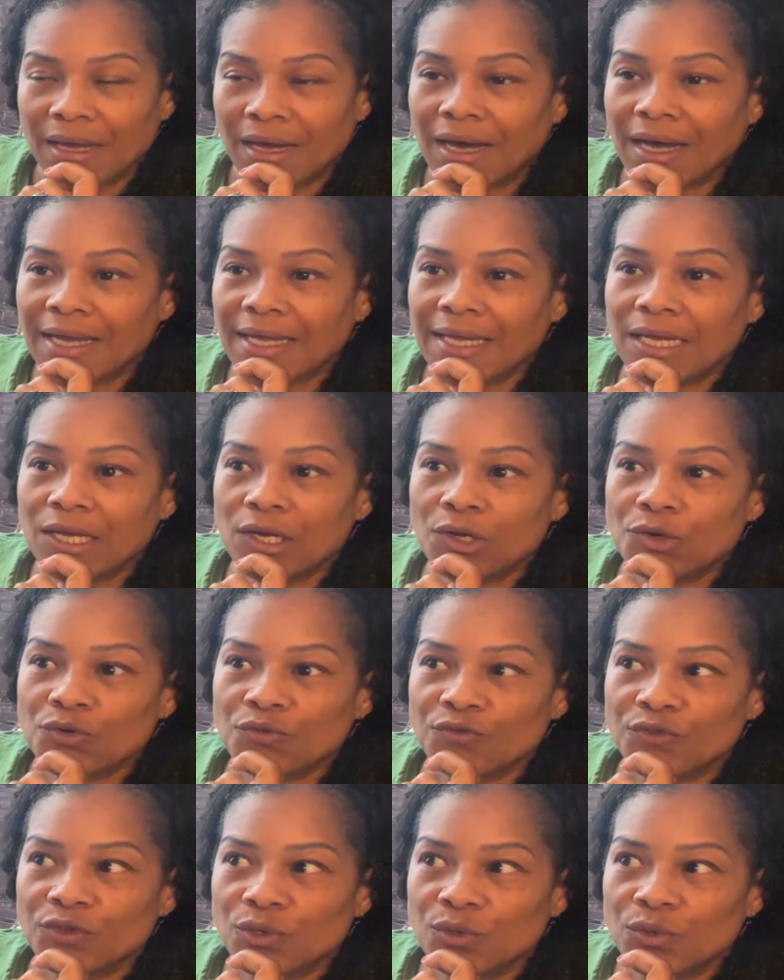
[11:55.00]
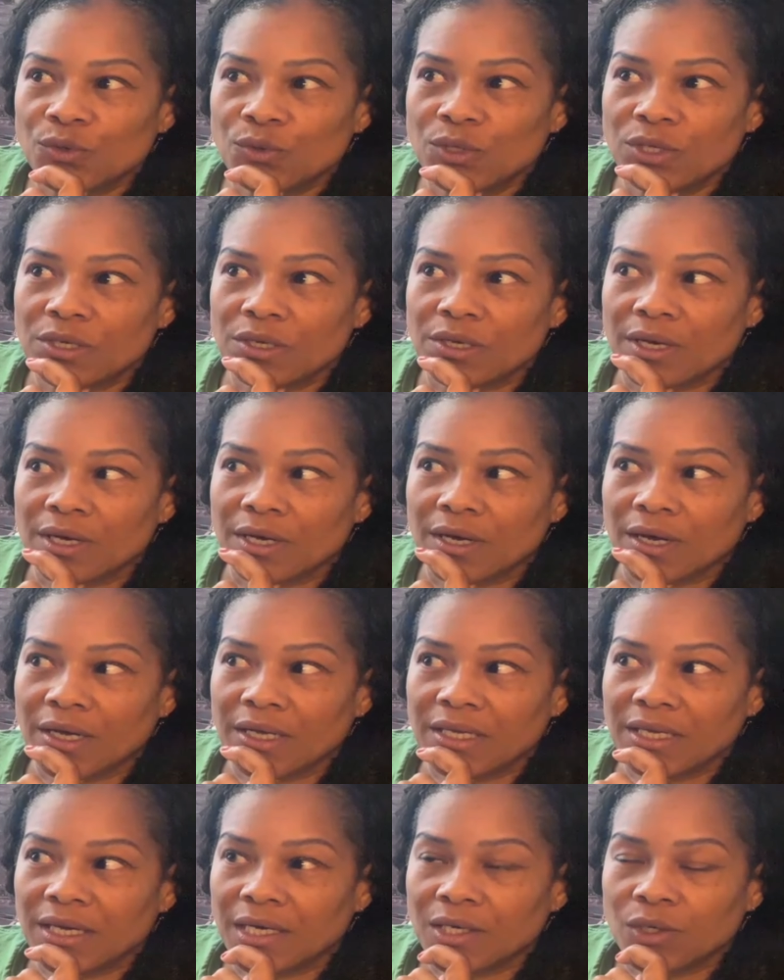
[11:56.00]
I interviewed a
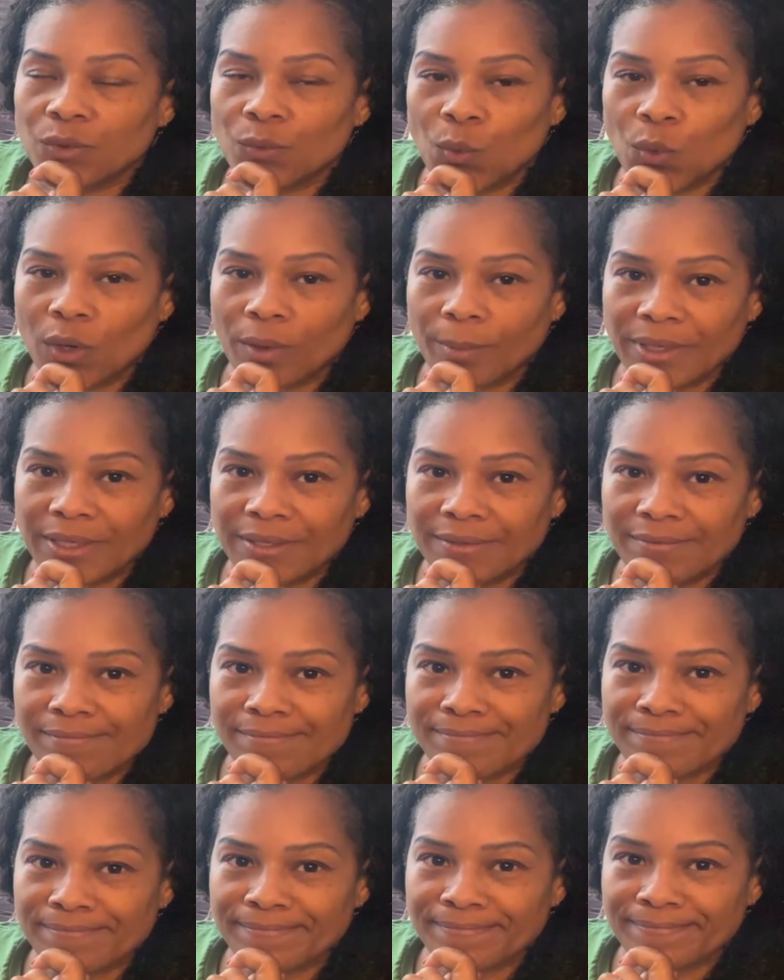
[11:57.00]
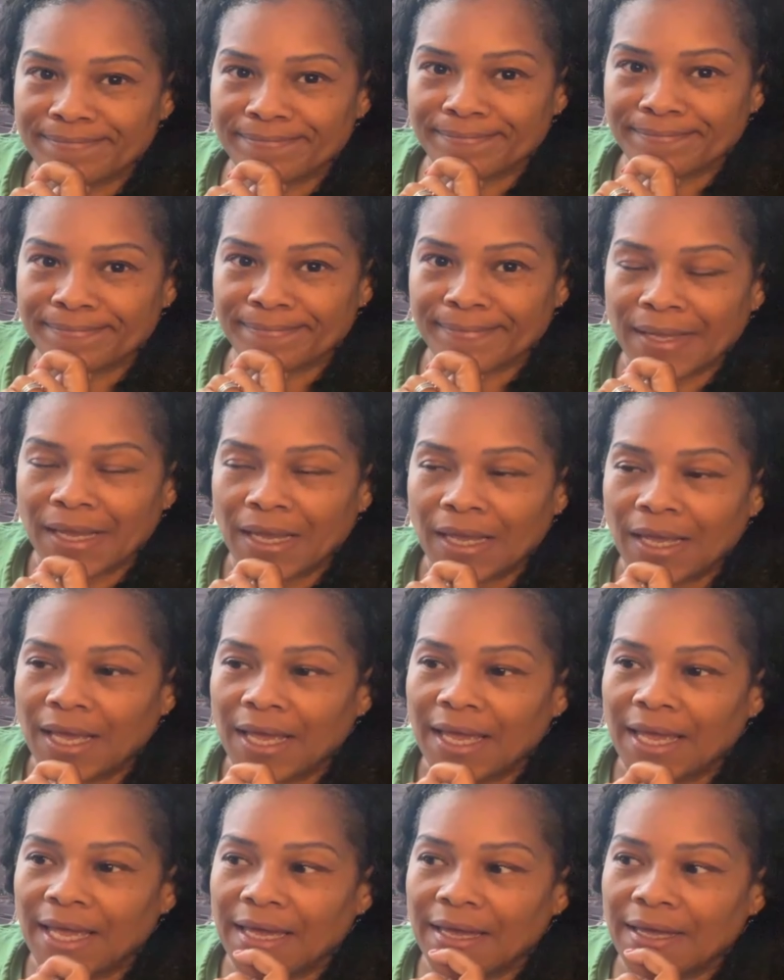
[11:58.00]
young woman,
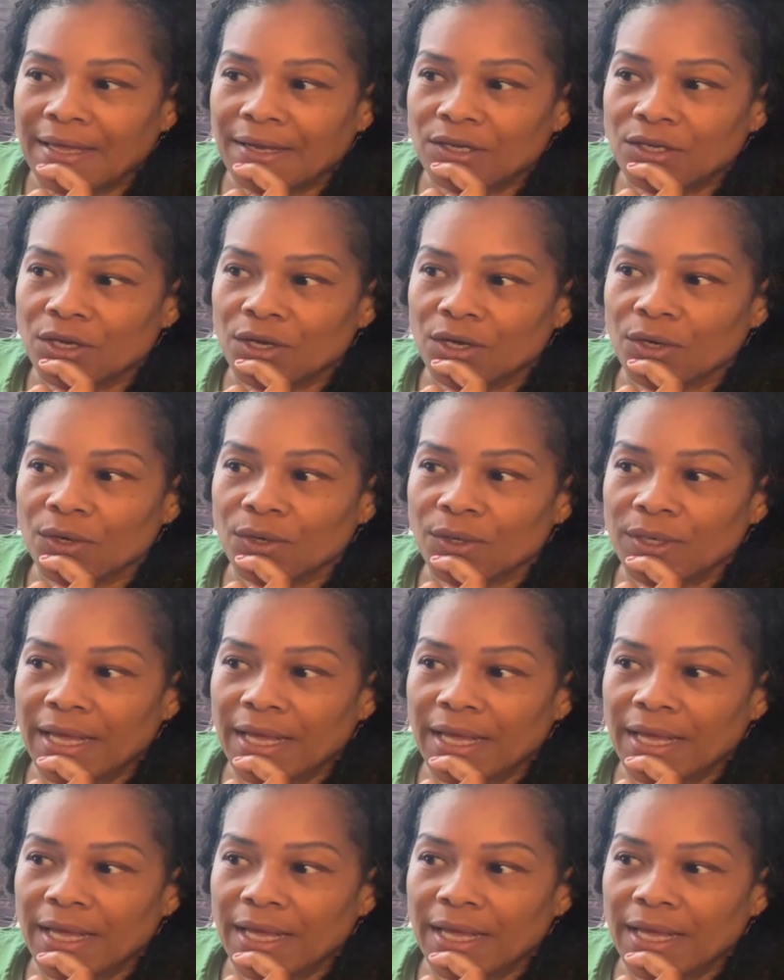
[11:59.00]
and her